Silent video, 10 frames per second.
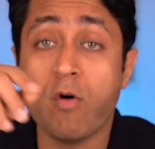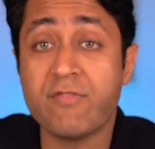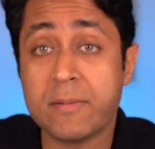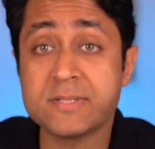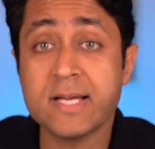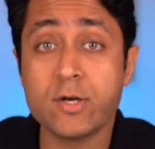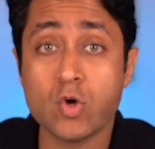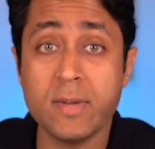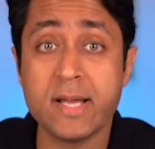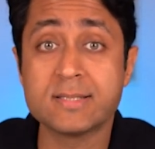or website
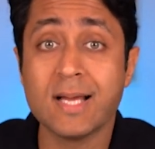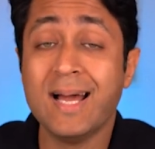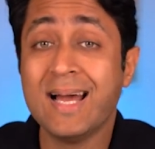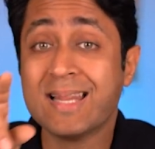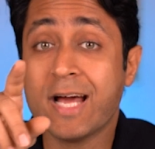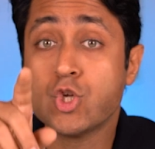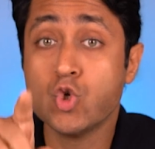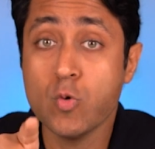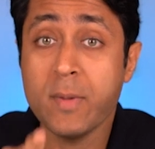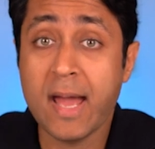domains that
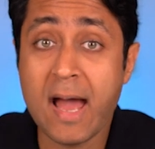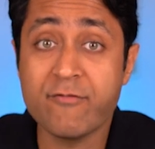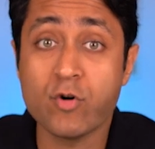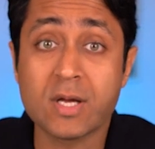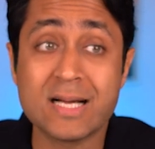you may have for